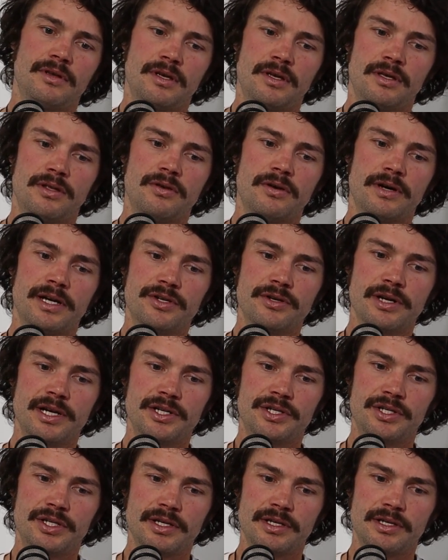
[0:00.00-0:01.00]
your
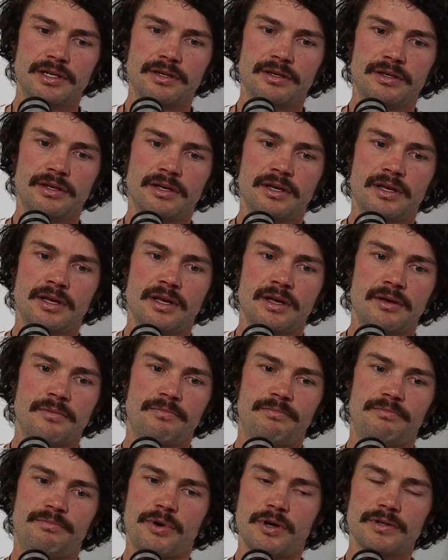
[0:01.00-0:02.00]
hydration,
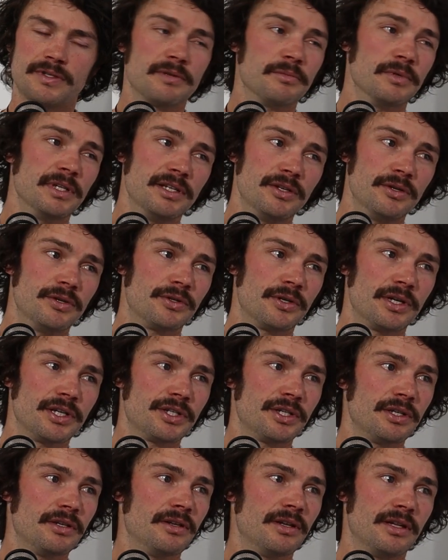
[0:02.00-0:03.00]
possibly nutrition,